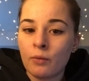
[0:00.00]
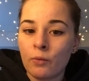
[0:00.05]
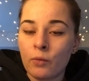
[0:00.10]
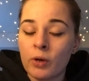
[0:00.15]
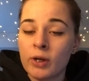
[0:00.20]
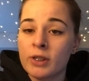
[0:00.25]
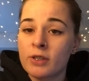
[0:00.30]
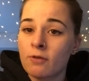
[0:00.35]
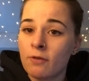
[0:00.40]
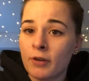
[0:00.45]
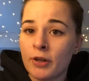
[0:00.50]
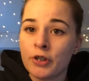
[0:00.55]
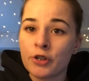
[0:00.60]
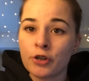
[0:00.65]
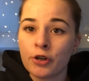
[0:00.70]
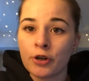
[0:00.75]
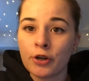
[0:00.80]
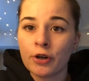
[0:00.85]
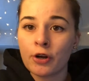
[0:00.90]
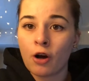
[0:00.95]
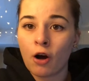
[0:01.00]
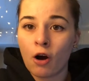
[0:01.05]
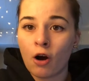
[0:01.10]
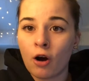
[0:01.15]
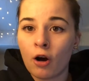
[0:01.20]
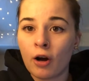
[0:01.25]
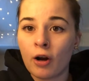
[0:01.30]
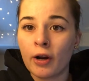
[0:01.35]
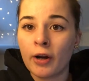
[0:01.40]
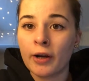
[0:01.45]
was featured
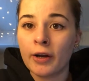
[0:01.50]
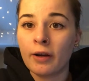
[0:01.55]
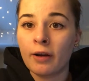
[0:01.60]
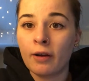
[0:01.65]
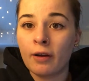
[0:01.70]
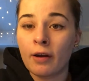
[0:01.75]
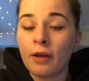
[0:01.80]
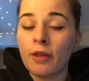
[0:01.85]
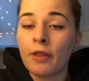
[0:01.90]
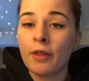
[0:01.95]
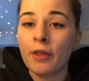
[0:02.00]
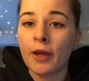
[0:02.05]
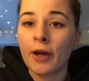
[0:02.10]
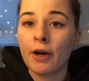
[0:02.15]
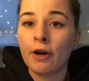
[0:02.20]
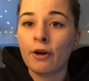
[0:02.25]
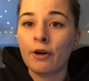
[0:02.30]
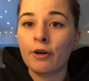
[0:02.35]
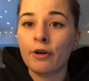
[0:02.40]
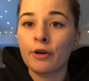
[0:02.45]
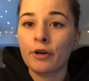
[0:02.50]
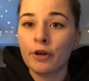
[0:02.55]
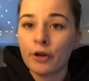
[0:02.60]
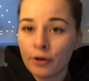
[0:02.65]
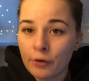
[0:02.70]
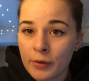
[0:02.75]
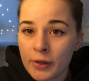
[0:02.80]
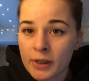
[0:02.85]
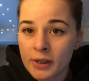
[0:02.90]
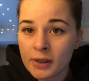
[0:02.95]
on their
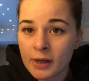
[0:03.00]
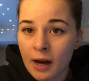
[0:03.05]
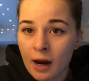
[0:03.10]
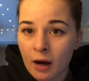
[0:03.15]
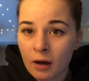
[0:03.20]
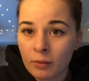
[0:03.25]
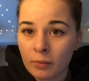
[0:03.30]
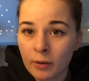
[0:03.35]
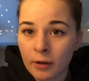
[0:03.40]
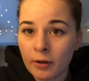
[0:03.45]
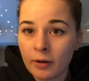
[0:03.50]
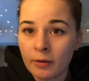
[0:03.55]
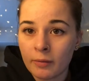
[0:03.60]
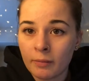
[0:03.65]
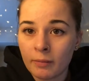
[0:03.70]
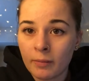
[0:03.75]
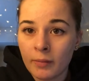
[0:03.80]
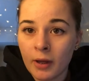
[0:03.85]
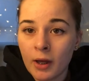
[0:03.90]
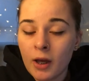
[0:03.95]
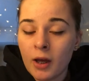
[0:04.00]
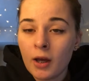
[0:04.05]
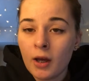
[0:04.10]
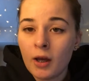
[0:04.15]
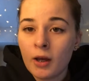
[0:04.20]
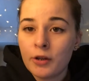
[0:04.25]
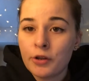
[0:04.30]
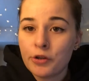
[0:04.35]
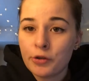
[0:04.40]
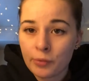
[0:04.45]
newest album,
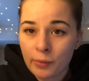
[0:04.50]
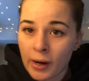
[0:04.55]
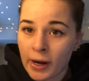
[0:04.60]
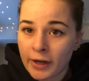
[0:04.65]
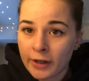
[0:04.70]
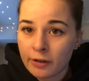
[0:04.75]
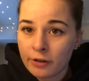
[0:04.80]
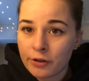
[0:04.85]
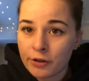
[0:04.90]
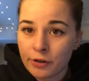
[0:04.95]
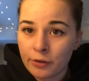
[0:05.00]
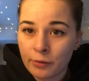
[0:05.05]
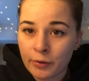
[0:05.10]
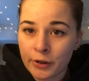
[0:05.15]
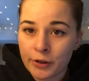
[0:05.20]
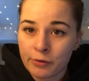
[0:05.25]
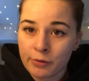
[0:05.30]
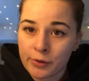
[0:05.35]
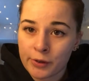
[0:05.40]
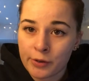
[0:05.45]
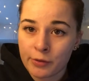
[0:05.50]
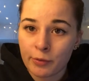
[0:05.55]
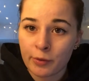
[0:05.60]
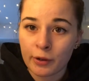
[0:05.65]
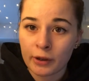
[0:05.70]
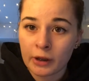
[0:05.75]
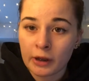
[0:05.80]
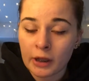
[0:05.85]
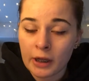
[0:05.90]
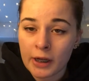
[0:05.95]
Trench, which was
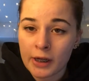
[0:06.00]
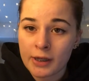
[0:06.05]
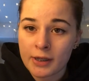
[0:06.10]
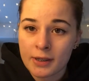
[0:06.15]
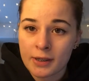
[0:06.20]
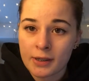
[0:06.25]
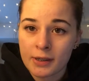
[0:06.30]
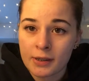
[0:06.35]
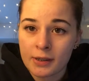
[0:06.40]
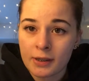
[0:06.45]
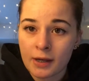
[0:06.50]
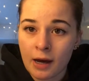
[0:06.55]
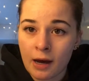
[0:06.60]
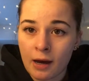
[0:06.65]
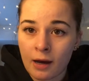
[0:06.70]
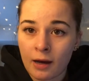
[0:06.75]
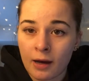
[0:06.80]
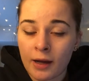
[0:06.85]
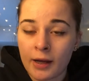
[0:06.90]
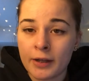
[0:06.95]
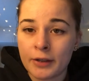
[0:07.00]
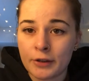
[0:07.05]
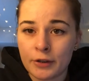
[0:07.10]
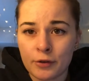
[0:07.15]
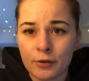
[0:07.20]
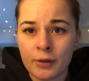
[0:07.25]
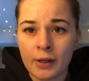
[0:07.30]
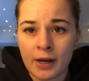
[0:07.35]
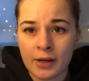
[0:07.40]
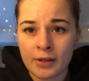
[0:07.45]
released in
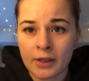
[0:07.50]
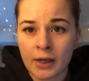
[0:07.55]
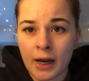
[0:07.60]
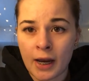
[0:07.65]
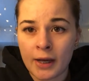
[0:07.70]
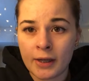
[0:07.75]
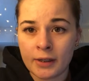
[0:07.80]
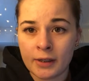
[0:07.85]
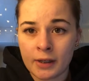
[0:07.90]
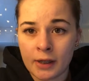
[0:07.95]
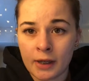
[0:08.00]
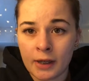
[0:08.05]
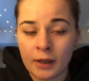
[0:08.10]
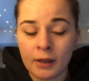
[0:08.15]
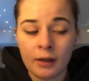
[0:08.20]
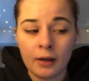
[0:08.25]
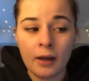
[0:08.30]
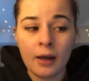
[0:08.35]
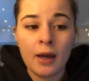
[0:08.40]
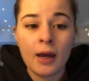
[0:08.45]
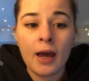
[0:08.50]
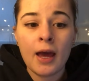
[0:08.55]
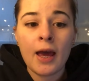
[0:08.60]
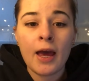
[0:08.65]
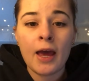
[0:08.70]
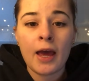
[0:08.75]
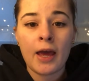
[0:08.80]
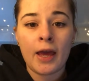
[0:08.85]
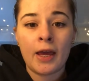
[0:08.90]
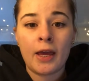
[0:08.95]
2018,
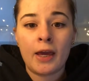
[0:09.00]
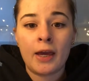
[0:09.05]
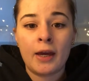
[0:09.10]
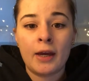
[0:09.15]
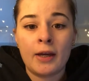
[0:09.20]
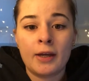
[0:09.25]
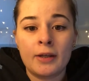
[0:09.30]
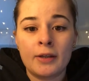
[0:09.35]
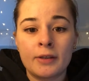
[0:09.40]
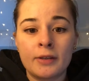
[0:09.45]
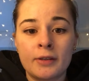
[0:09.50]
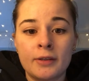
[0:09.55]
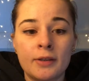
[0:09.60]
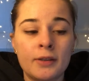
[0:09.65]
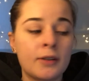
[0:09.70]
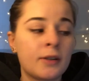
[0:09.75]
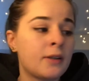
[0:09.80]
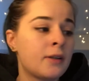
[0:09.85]
and